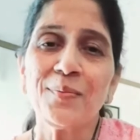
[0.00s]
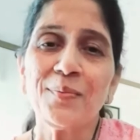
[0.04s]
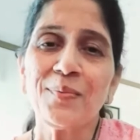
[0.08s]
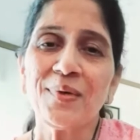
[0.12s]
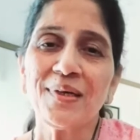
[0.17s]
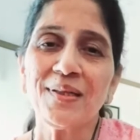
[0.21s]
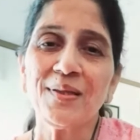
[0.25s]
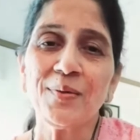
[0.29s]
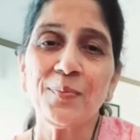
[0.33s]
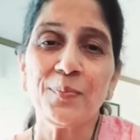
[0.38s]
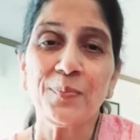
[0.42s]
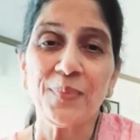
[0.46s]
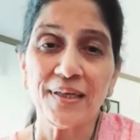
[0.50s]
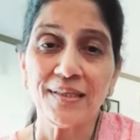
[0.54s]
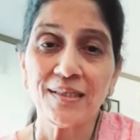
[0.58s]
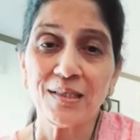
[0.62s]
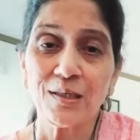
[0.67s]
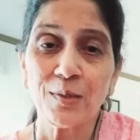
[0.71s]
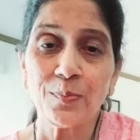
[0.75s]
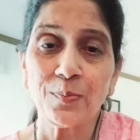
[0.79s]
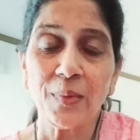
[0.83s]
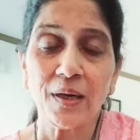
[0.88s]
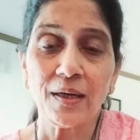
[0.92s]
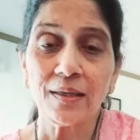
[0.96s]
but the
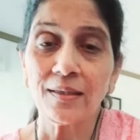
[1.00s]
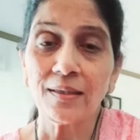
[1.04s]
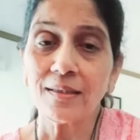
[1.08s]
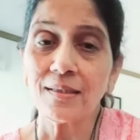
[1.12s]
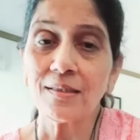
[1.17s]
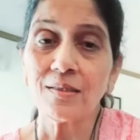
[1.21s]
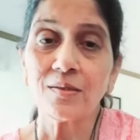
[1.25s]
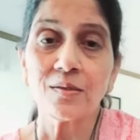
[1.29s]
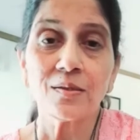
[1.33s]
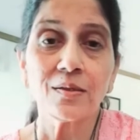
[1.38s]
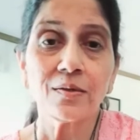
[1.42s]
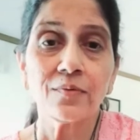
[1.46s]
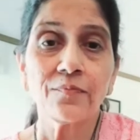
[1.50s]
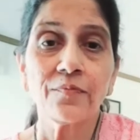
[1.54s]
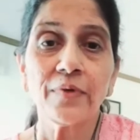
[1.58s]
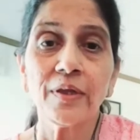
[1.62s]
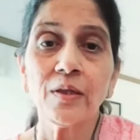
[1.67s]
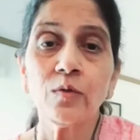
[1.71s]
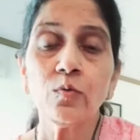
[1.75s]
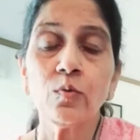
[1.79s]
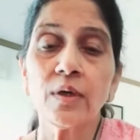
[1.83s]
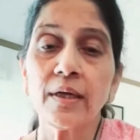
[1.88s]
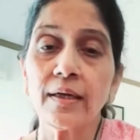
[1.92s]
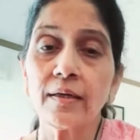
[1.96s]
best part is
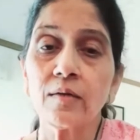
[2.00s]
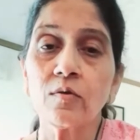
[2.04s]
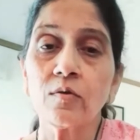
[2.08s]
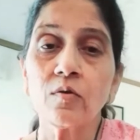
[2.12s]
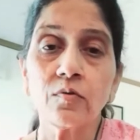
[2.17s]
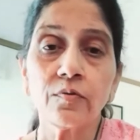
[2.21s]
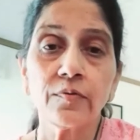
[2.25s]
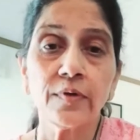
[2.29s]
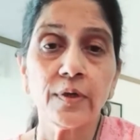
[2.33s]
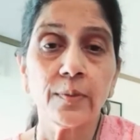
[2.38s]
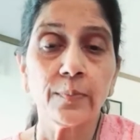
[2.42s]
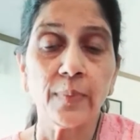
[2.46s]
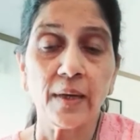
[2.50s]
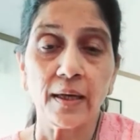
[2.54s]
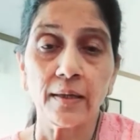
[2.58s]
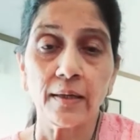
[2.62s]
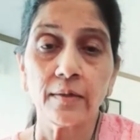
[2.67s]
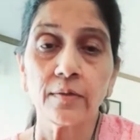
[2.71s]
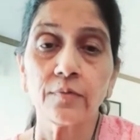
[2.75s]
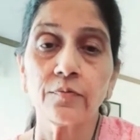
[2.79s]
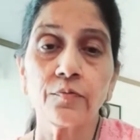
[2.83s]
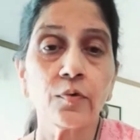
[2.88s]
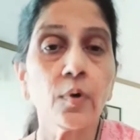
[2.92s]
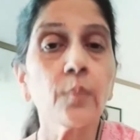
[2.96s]
when you get your feedback
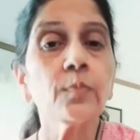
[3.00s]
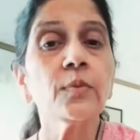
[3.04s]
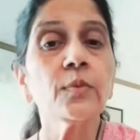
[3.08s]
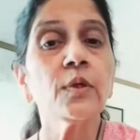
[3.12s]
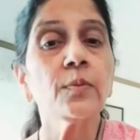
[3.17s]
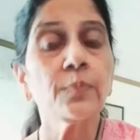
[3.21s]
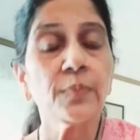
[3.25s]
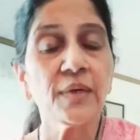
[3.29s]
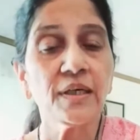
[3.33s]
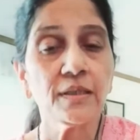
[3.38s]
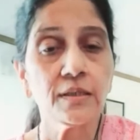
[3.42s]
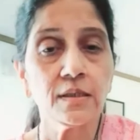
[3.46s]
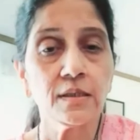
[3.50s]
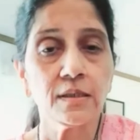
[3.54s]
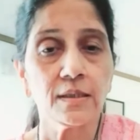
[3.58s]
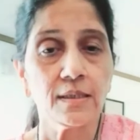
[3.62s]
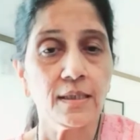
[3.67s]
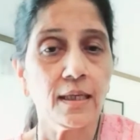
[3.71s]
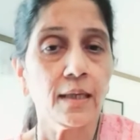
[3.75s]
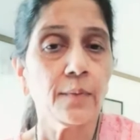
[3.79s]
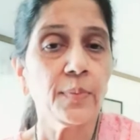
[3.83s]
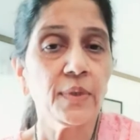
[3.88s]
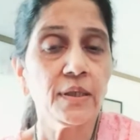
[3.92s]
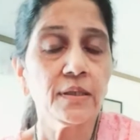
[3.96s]
from the
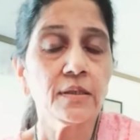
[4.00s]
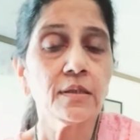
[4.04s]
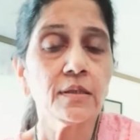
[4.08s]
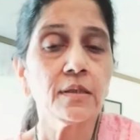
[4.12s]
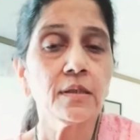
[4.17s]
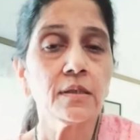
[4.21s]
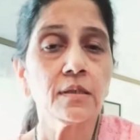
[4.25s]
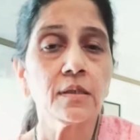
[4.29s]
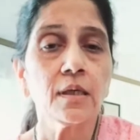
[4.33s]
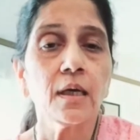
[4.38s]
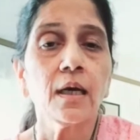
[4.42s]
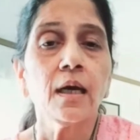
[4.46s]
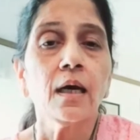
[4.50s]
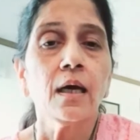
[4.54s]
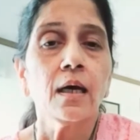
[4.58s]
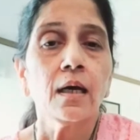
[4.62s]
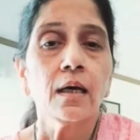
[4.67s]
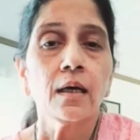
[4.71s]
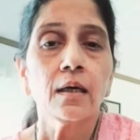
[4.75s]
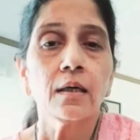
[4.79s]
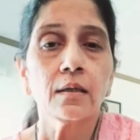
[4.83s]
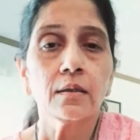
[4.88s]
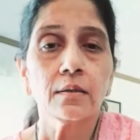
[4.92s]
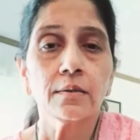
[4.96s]
patients like patients
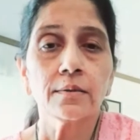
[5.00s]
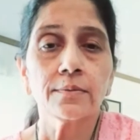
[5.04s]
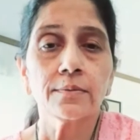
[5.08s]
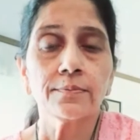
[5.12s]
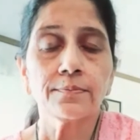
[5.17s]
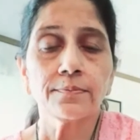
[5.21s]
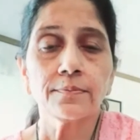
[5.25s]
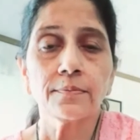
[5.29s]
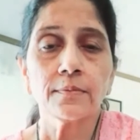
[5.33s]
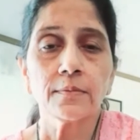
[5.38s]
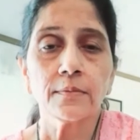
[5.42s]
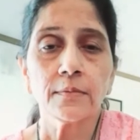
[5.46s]
um,